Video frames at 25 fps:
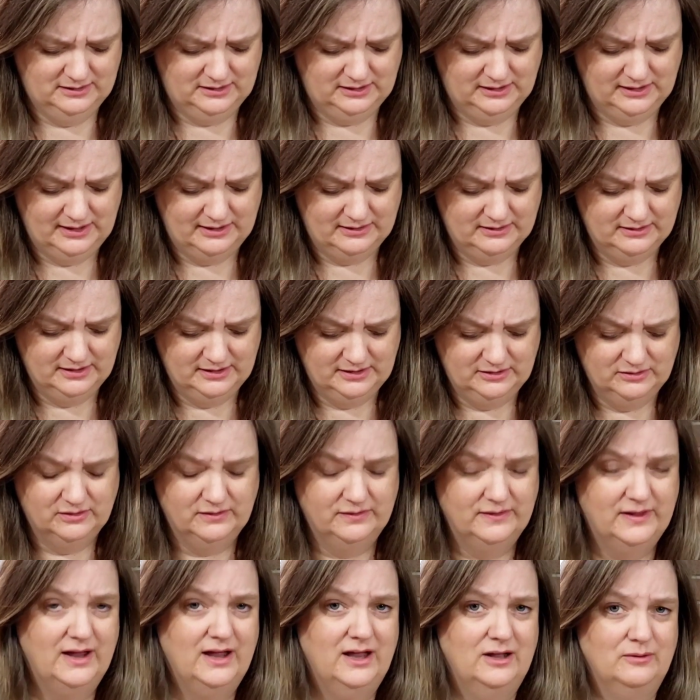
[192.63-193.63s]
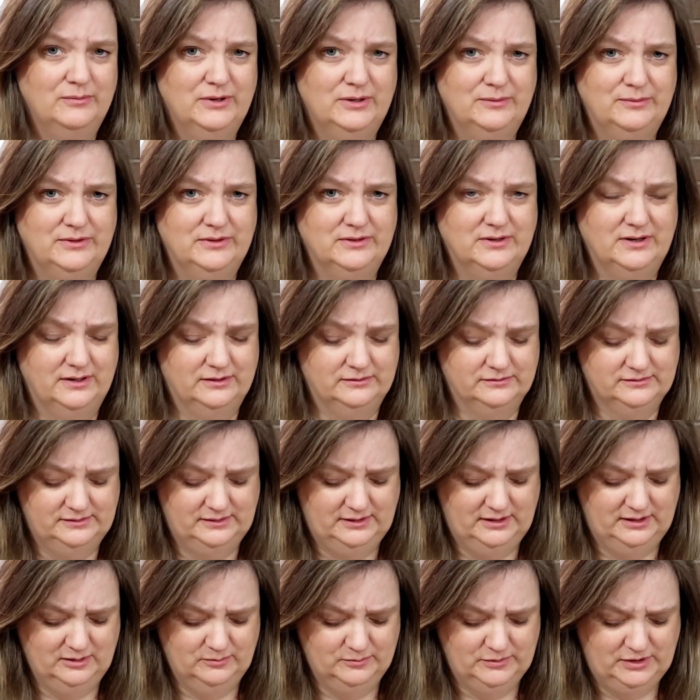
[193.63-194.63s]
clarity on that, maybe the next
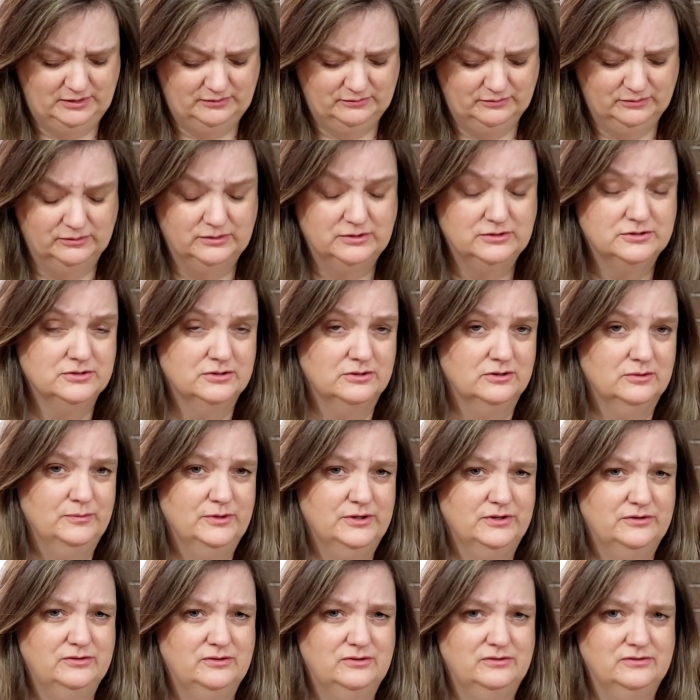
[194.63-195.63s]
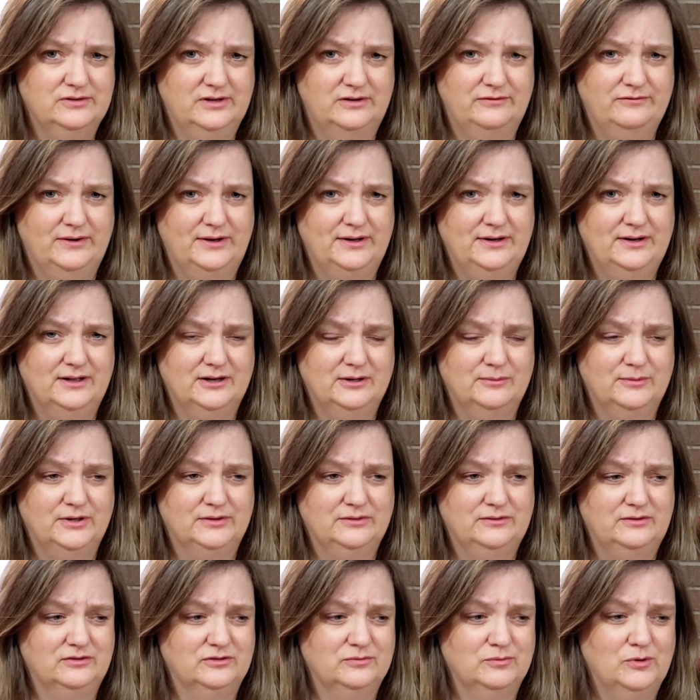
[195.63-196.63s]
day, I'm not really sure. But as soon as I find out about
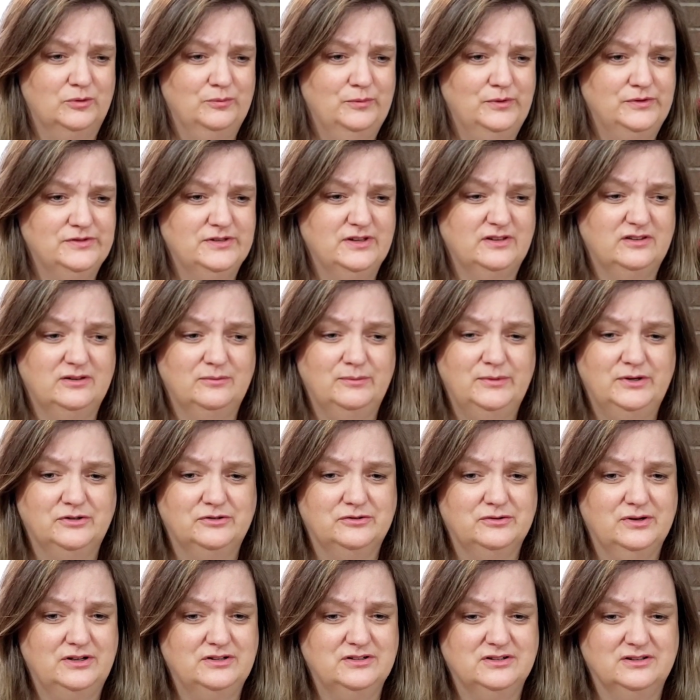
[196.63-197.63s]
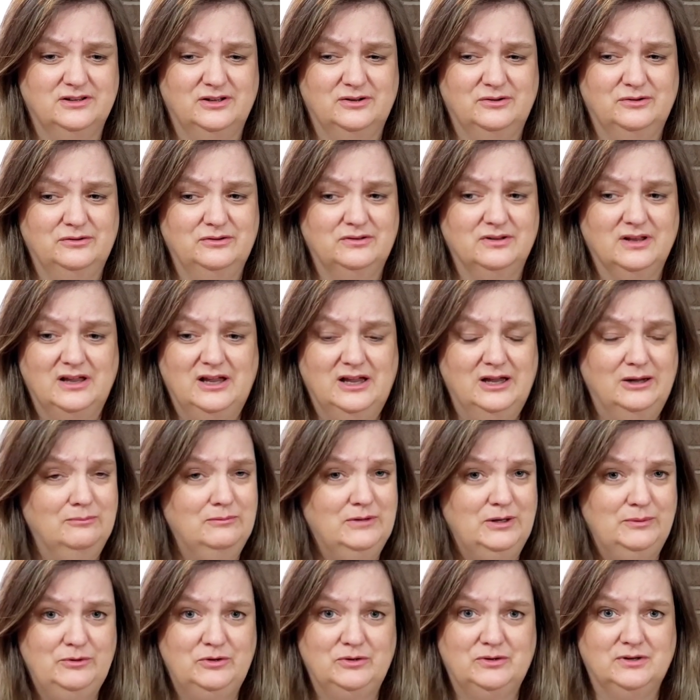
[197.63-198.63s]
these Small Business Administration loans,
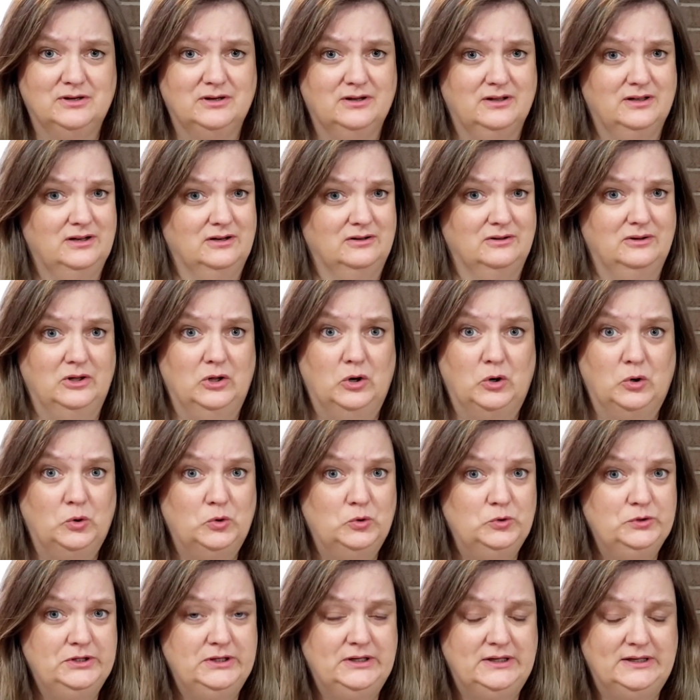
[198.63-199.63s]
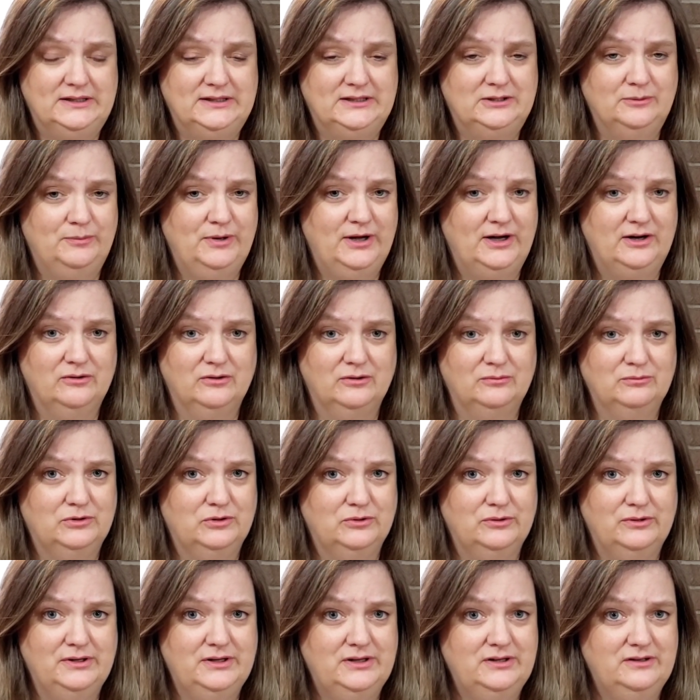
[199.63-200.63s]
maybe you can get a loan to pay your
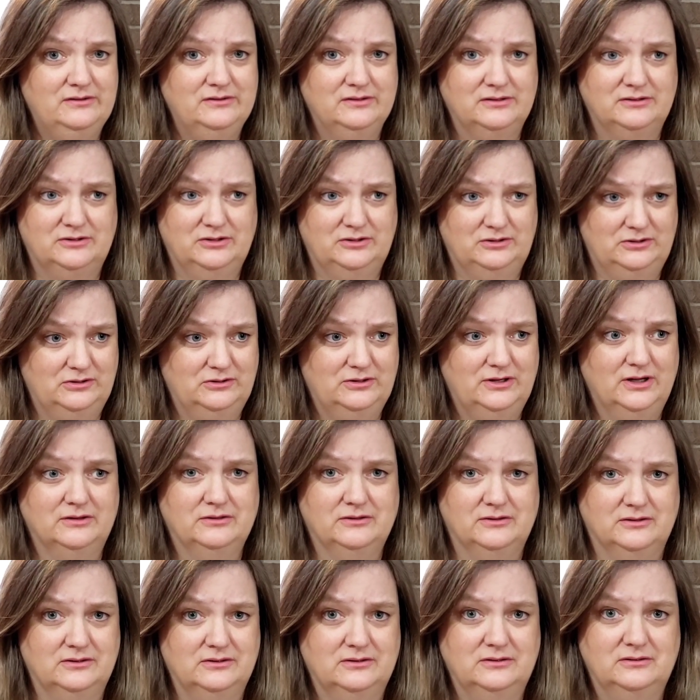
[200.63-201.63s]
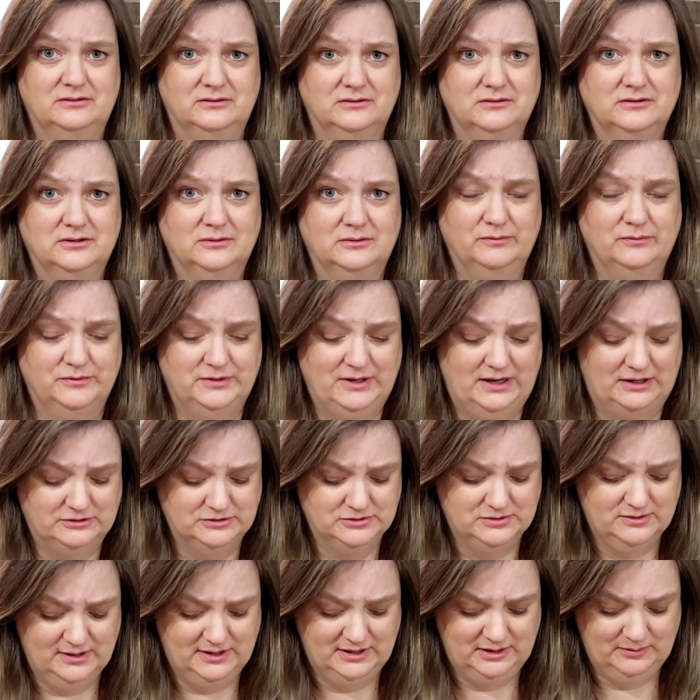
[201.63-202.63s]
employees until you get the tax
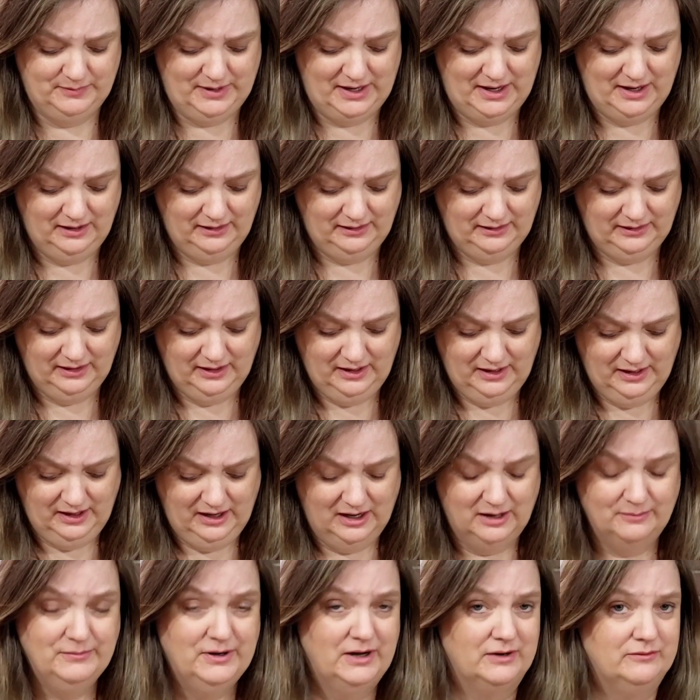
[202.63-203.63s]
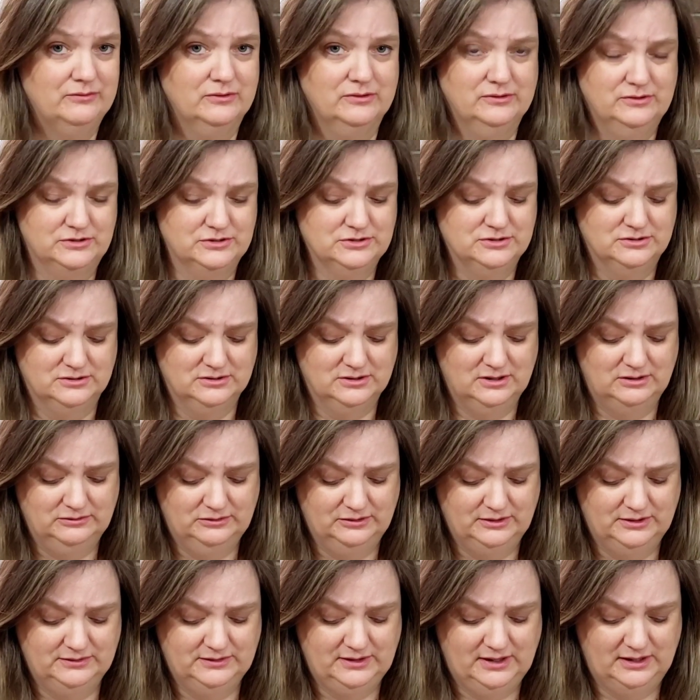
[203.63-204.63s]
credit back. I'm not really sure. I'll
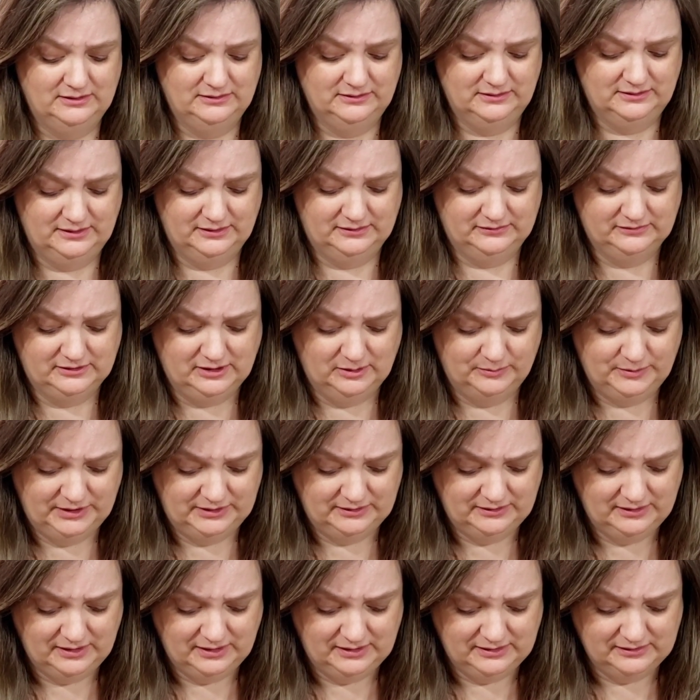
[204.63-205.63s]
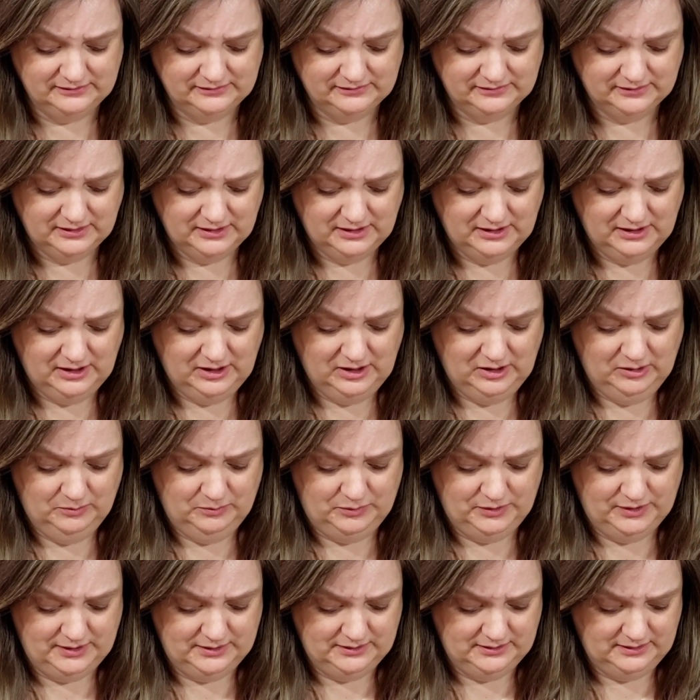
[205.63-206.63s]
look at that in the next coming days.
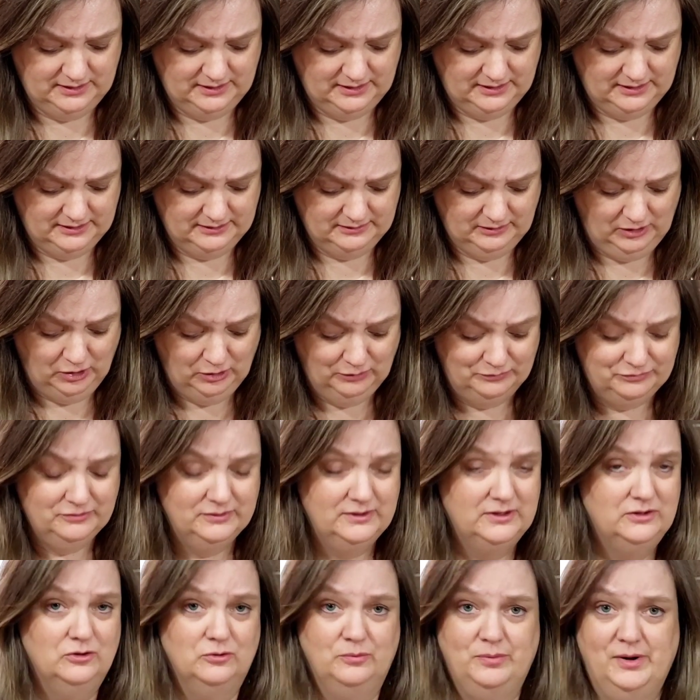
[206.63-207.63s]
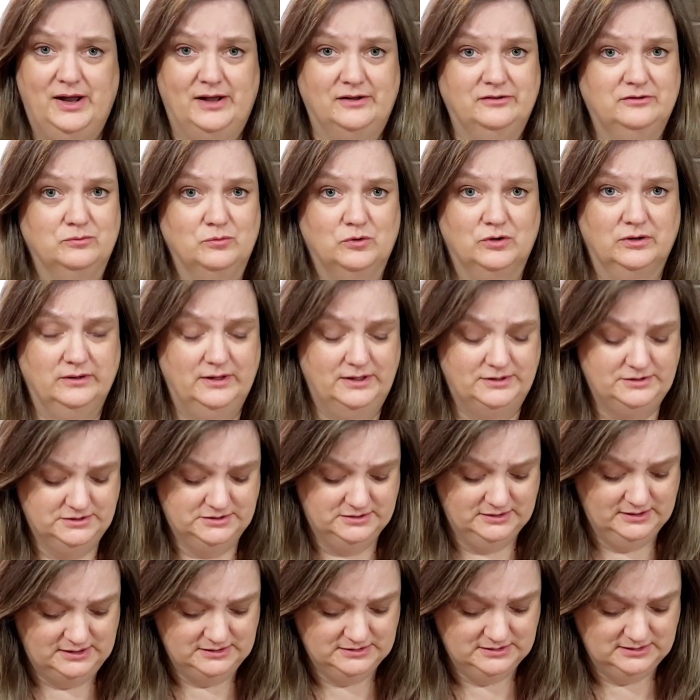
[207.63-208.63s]
But hopefully they'll pass more
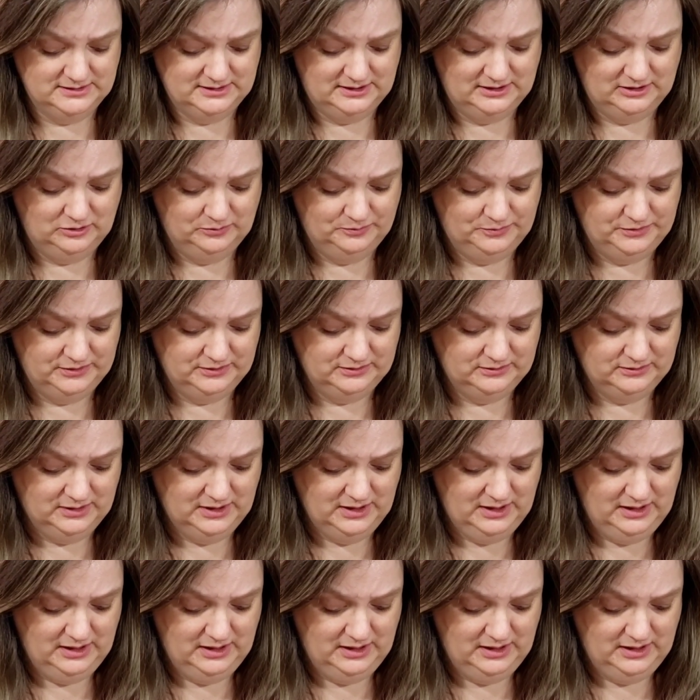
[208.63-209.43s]
legislation to help you.